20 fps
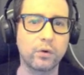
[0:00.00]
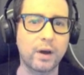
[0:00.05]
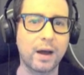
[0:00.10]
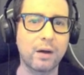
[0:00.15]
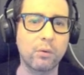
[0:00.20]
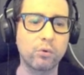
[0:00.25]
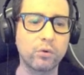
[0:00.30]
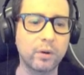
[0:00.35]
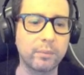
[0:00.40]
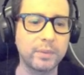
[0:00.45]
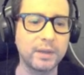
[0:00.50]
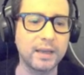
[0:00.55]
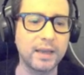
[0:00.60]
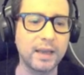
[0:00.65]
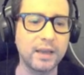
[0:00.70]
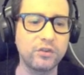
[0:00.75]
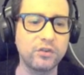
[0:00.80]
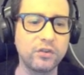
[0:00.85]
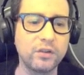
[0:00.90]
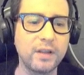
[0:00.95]
our
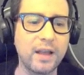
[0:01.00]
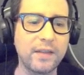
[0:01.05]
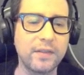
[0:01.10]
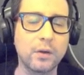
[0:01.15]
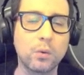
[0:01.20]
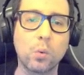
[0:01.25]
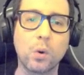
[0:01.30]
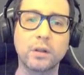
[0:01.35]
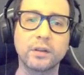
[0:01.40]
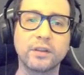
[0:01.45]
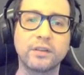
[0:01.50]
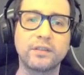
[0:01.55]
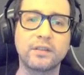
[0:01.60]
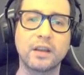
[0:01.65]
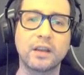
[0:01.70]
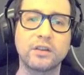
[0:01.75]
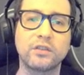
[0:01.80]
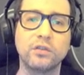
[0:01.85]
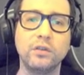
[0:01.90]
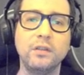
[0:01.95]
application, and the wallet
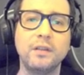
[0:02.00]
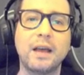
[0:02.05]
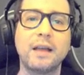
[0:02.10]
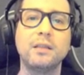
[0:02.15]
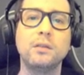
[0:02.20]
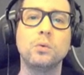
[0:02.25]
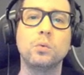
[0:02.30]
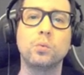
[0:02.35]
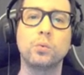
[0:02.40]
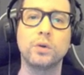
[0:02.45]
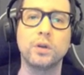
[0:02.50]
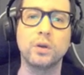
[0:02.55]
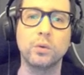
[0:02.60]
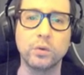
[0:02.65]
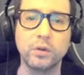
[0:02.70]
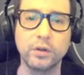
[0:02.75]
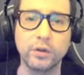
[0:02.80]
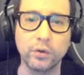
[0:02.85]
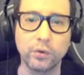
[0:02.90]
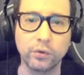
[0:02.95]
section that we
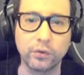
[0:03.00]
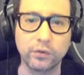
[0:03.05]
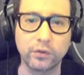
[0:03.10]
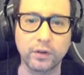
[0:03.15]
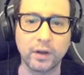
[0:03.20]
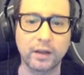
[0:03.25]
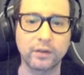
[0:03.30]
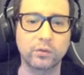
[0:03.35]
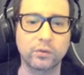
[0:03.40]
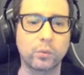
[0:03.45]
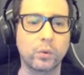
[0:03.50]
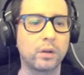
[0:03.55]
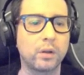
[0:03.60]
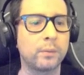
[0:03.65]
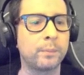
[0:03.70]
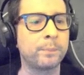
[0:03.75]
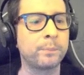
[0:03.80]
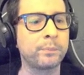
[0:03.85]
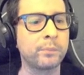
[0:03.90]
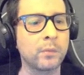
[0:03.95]
will use as well.
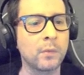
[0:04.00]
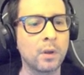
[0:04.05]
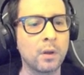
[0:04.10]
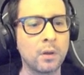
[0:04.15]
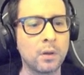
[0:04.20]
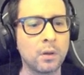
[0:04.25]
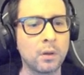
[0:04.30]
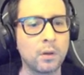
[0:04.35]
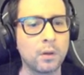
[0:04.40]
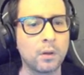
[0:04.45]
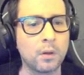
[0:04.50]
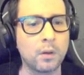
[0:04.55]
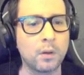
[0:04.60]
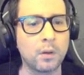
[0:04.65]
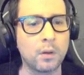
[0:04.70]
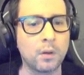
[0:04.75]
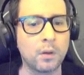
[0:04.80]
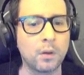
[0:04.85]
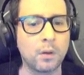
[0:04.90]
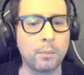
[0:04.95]

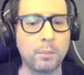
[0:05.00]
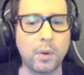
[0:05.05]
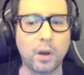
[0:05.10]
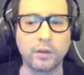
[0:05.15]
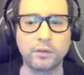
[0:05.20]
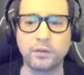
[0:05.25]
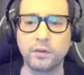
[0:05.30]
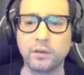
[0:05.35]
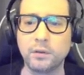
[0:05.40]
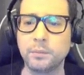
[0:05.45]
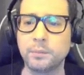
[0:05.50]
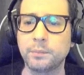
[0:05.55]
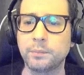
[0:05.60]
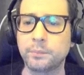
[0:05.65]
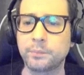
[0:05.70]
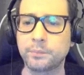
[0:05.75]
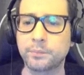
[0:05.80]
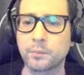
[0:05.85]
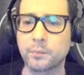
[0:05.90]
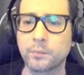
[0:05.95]
But
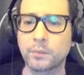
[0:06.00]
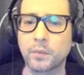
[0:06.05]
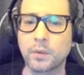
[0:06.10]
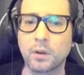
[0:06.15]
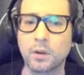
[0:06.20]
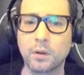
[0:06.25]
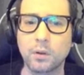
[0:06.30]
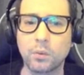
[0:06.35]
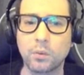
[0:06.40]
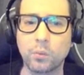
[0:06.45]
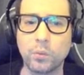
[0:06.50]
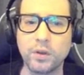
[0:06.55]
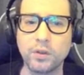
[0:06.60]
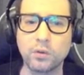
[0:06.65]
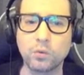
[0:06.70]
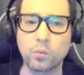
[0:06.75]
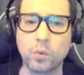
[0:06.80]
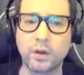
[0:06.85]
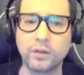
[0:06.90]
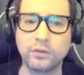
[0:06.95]
we
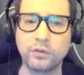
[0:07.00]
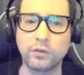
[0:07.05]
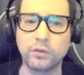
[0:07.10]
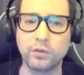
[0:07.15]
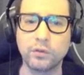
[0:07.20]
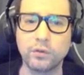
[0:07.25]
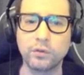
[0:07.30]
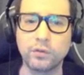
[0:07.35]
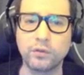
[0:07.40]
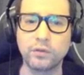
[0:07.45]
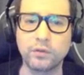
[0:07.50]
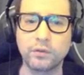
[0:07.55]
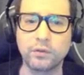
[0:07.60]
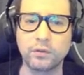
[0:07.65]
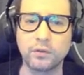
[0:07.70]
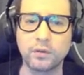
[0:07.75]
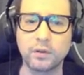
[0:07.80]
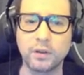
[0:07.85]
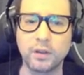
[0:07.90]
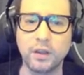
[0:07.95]
don't want to use
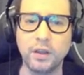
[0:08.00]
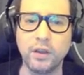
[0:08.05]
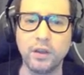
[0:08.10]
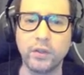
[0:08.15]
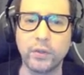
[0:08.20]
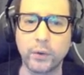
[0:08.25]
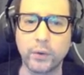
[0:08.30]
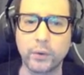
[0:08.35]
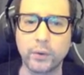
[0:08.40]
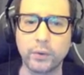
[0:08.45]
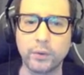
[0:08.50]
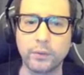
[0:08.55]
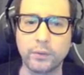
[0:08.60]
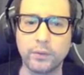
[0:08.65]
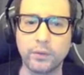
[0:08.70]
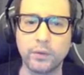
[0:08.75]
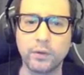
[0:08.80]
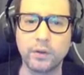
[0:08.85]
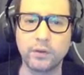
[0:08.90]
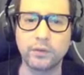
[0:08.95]
either
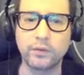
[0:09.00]
this